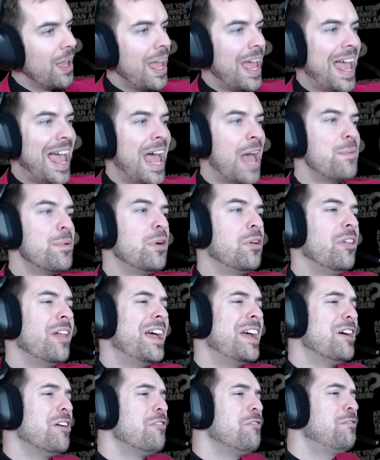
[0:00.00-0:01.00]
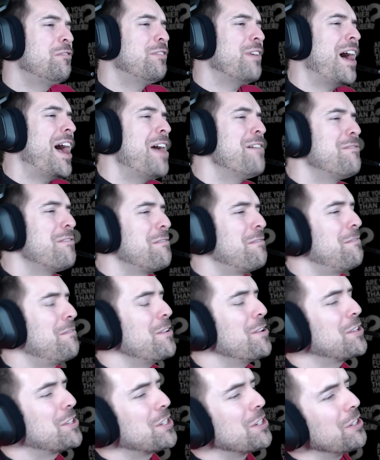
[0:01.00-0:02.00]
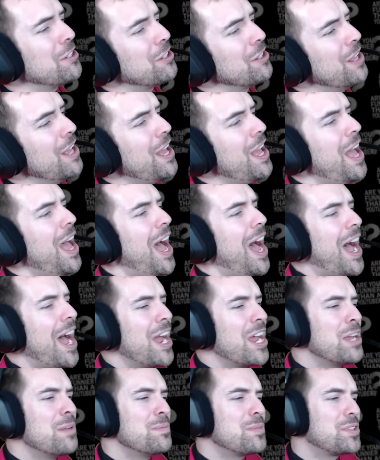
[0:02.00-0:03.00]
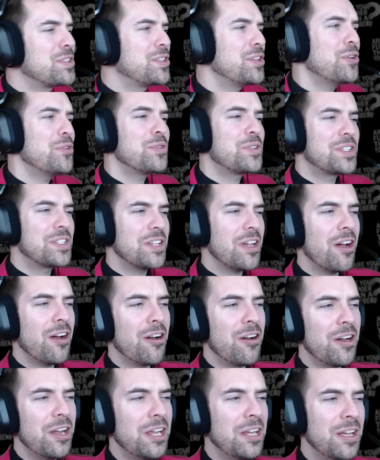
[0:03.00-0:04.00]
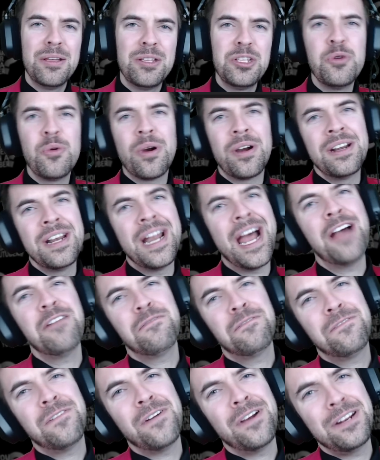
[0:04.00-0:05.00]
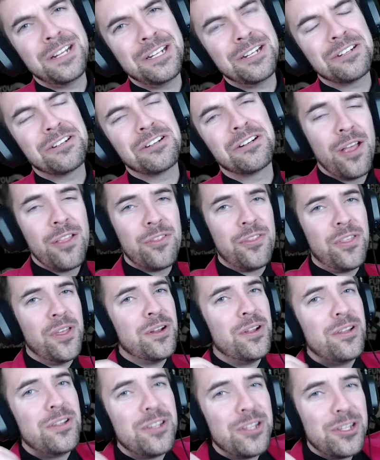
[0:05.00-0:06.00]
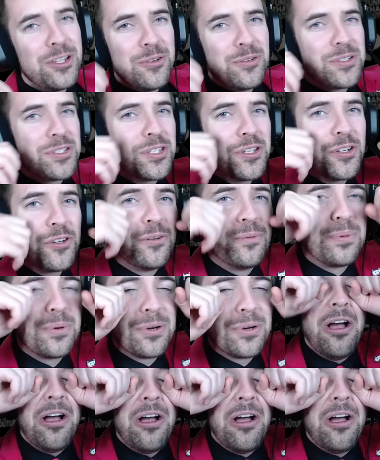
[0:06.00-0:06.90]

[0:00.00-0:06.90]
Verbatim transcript: MLA05 official. I am so sorry. You are not funnier than a YouTuber.